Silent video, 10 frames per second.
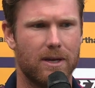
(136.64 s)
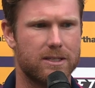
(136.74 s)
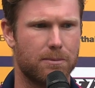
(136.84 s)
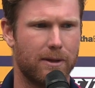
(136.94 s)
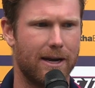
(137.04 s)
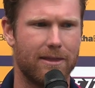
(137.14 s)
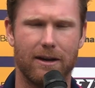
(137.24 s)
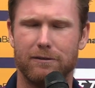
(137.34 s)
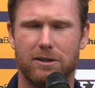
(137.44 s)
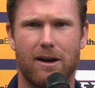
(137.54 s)
it's a plan
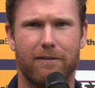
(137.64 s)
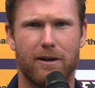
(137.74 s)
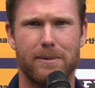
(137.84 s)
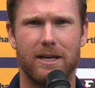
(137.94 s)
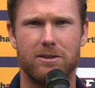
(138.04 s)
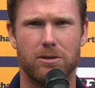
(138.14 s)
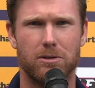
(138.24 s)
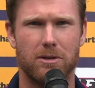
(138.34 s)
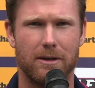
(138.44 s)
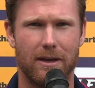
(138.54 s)
that I've kind of committed
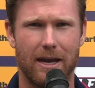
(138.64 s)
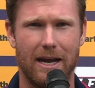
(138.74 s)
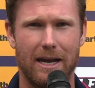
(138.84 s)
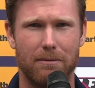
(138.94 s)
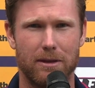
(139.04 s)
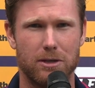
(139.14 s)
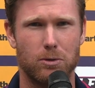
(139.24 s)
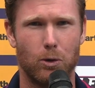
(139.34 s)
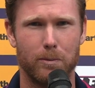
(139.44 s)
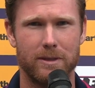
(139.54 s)
to in this
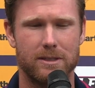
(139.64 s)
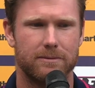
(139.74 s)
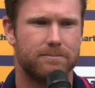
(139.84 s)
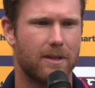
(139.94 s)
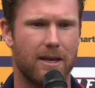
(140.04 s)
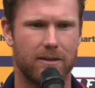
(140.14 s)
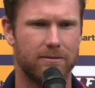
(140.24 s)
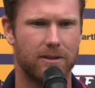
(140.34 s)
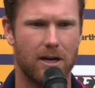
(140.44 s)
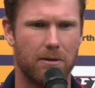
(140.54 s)
tournament, and
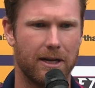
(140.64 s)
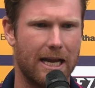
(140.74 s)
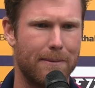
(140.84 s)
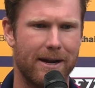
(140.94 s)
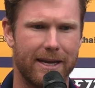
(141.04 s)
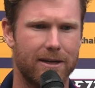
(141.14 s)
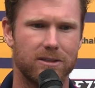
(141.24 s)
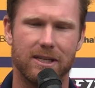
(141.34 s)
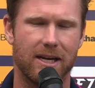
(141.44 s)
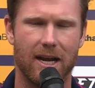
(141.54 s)
I'm going to come out again
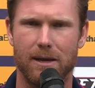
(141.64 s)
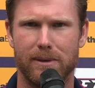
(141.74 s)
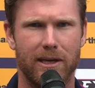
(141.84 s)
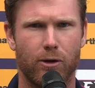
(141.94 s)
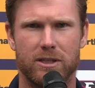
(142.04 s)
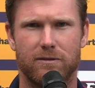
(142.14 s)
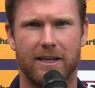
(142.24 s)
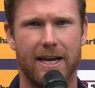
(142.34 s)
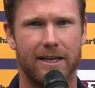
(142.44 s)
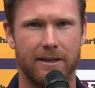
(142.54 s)
on Saturday and be aggressive
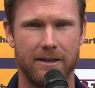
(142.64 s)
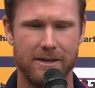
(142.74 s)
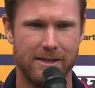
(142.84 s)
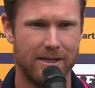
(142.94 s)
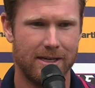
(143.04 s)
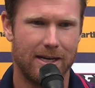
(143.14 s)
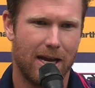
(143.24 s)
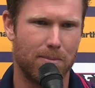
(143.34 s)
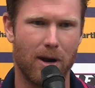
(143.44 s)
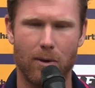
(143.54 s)
again, and
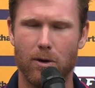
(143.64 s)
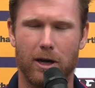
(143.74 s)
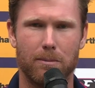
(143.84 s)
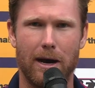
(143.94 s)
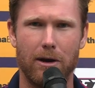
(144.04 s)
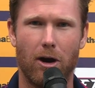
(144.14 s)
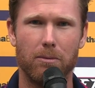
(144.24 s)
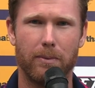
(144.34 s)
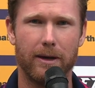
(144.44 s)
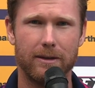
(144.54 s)
it might work, it might
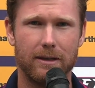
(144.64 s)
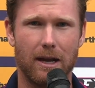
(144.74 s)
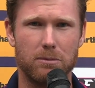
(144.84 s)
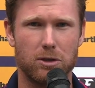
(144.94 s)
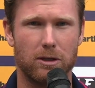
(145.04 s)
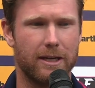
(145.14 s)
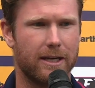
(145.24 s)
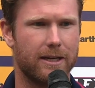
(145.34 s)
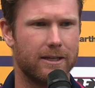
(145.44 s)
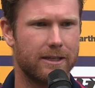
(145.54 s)
not, but I'm certainly
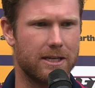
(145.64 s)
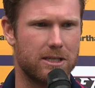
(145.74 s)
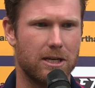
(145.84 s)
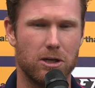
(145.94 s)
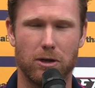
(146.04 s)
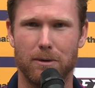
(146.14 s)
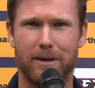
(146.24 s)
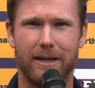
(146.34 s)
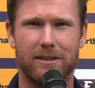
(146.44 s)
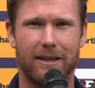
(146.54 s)
going to continue
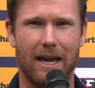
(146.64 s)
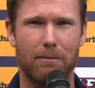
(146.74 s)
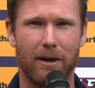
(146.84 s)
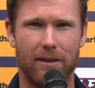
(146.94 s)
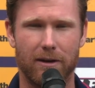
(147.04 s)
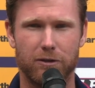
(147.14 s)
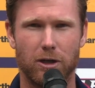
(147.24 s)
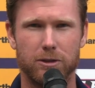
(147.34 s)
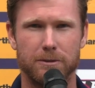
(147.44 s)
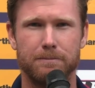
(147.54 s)
committing to the game plan that I've
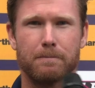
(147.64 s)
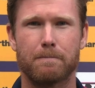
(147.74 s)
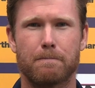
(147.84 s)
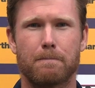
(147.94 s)
chosen.